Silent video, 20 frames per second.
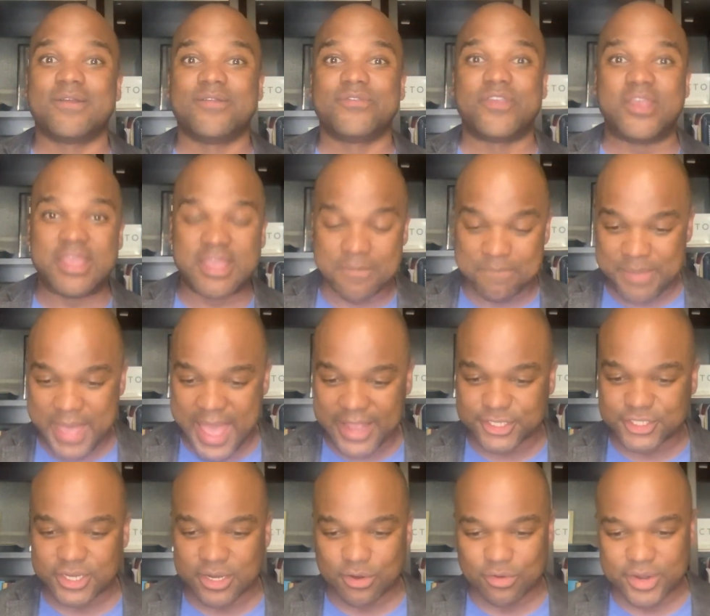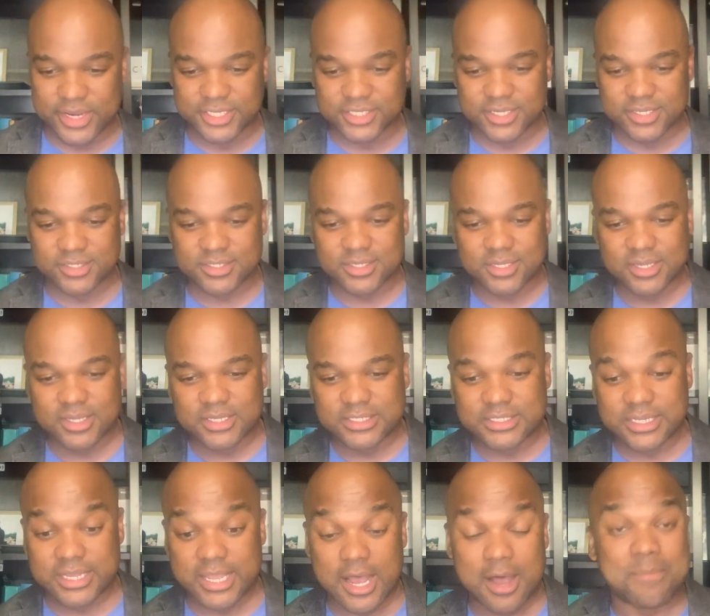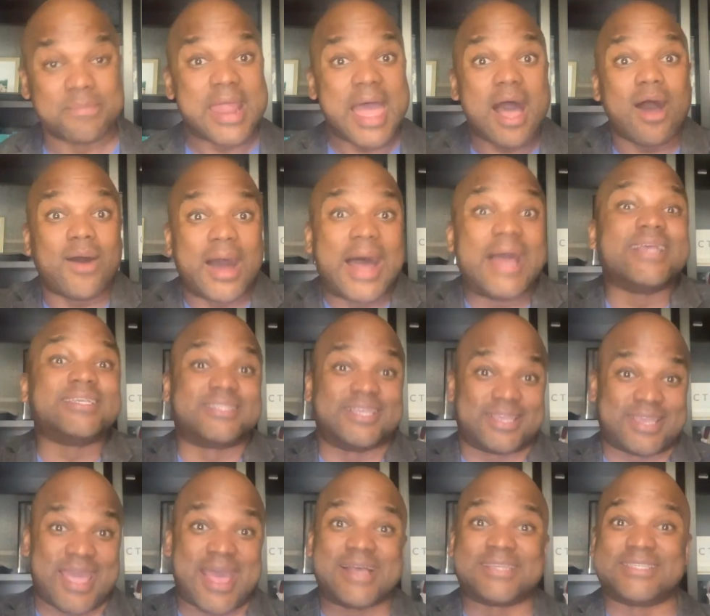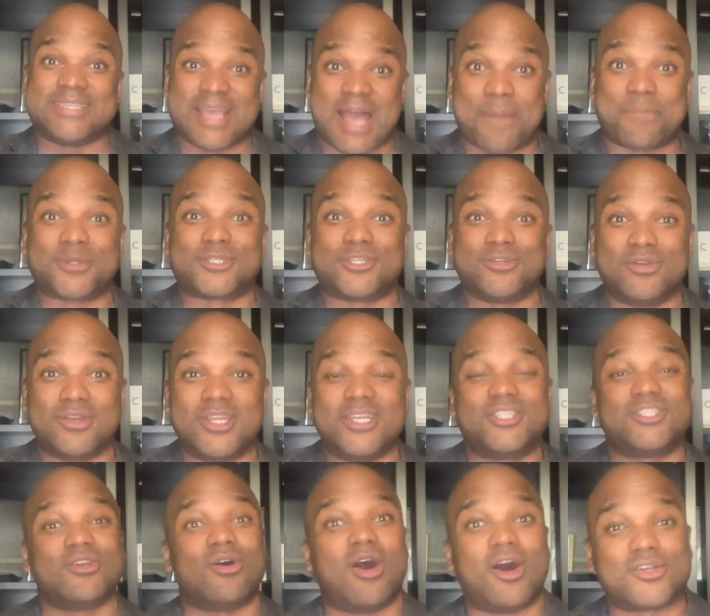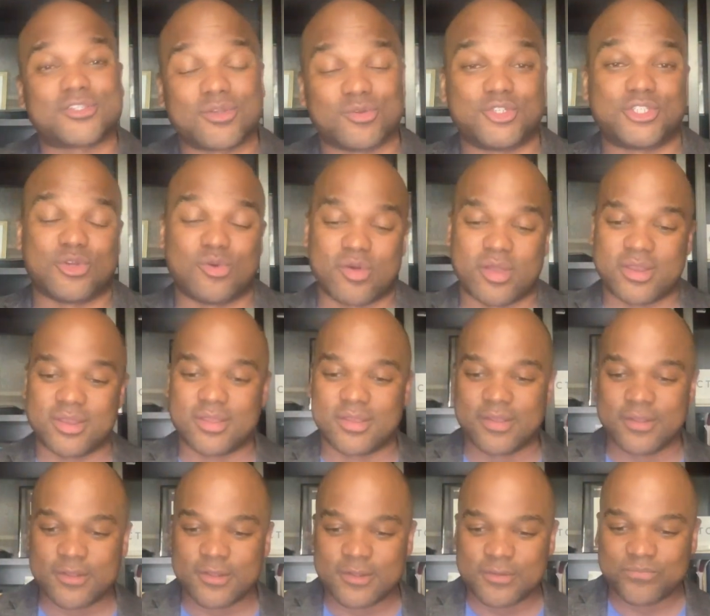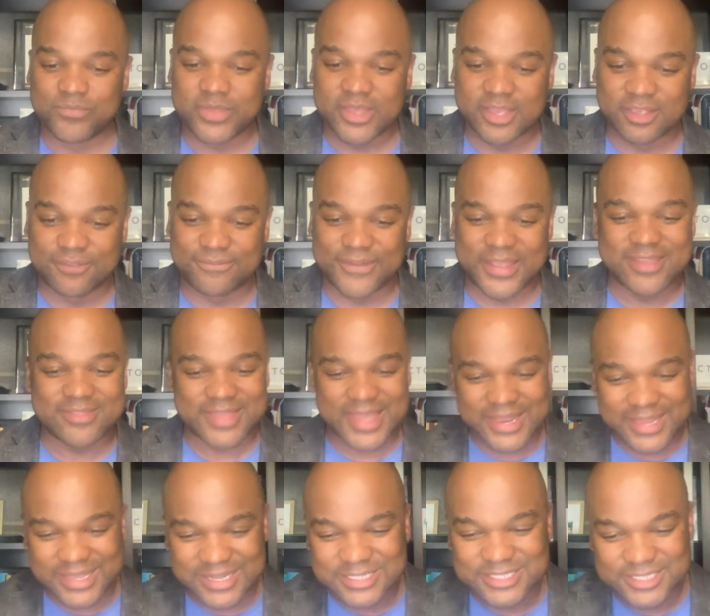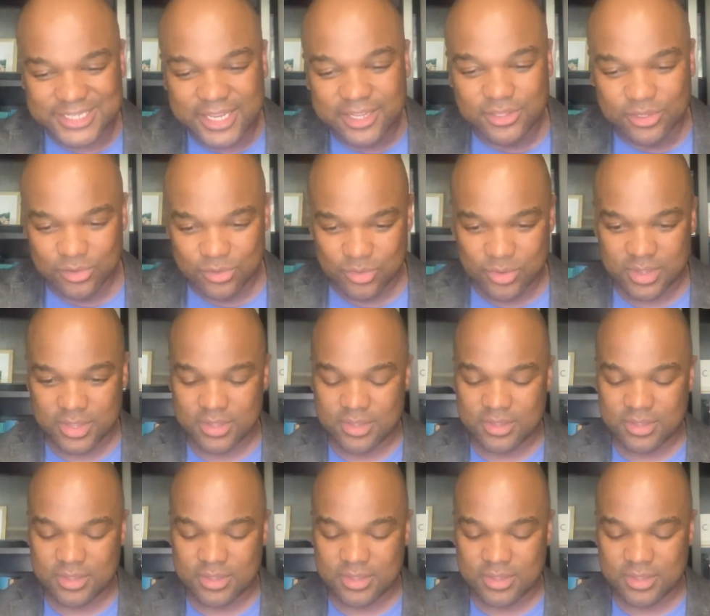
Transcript: to impact generations to come. Now Isaac has the opportunity to also join his faith and continue